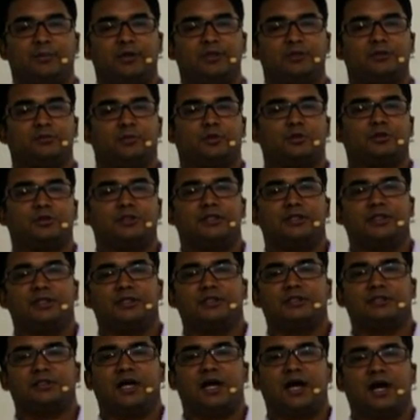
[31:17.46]
happens mostly
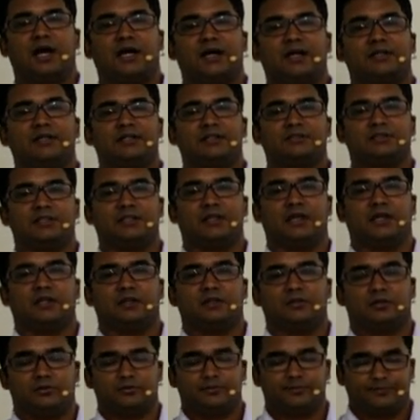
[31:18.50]
in the IT
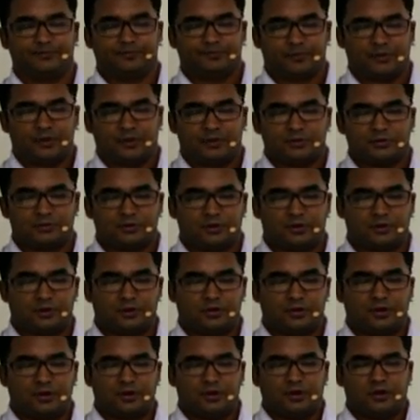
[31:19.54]
scenario.
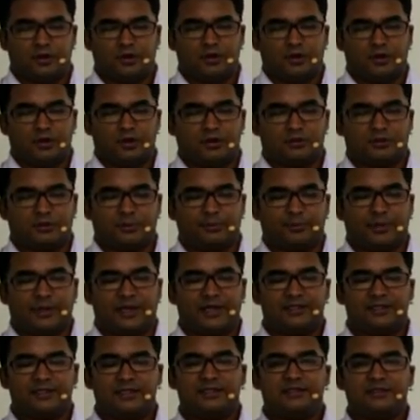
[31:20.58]
So the
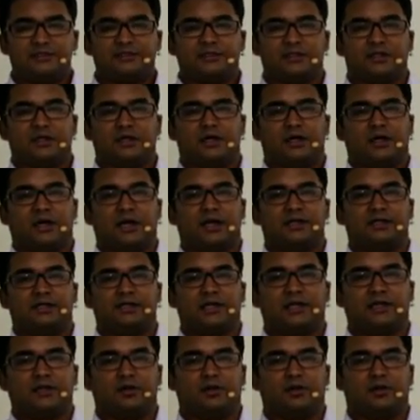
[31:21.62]
patents and
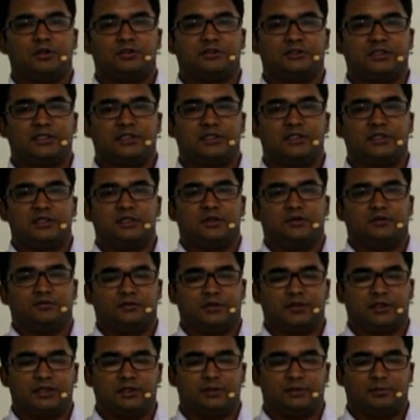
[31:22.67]
technology
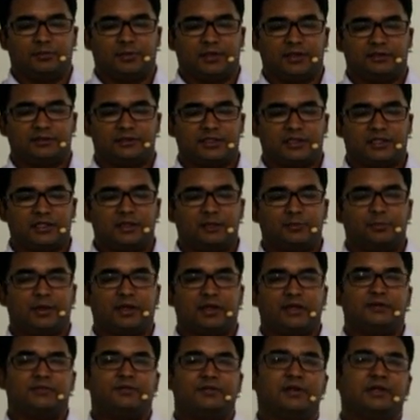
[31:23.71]
will basically
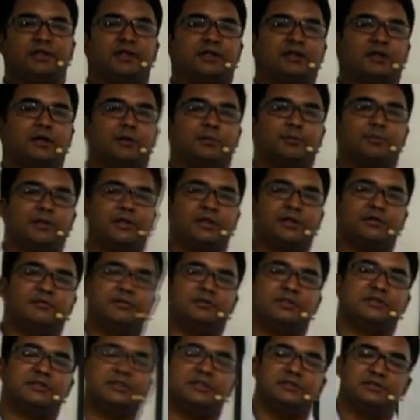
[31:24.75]
benefit a company
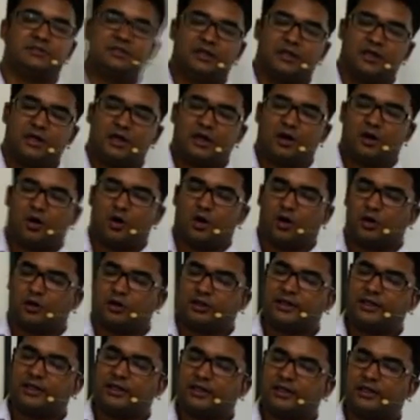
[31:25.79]
which is
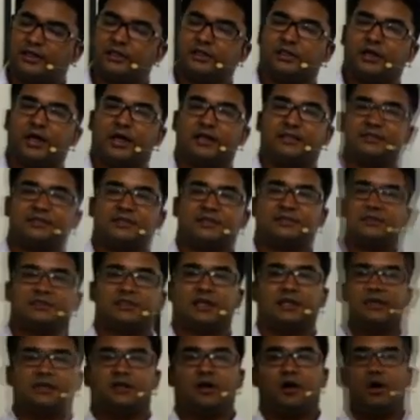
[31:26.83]
already
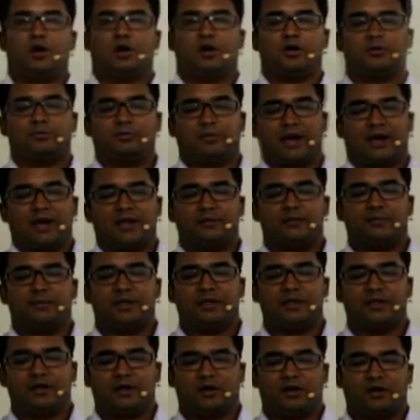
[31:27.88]
existent, or
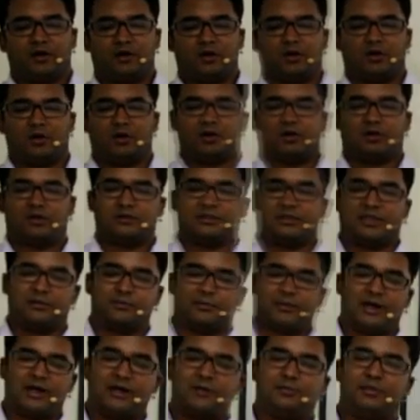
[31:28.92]
there
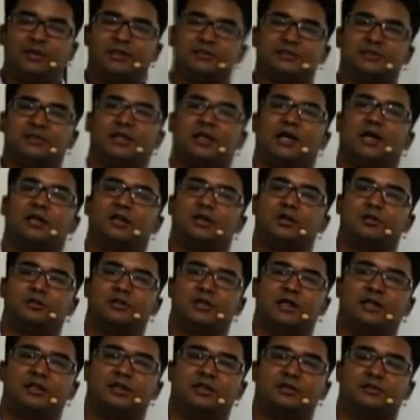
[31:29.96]
might be a scenario
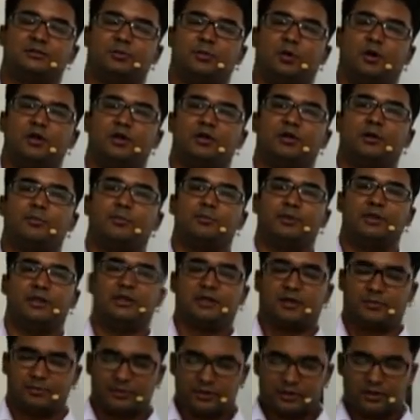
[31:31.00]
that a small company
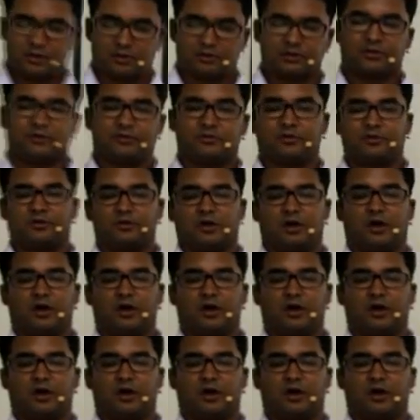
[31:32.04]
coming out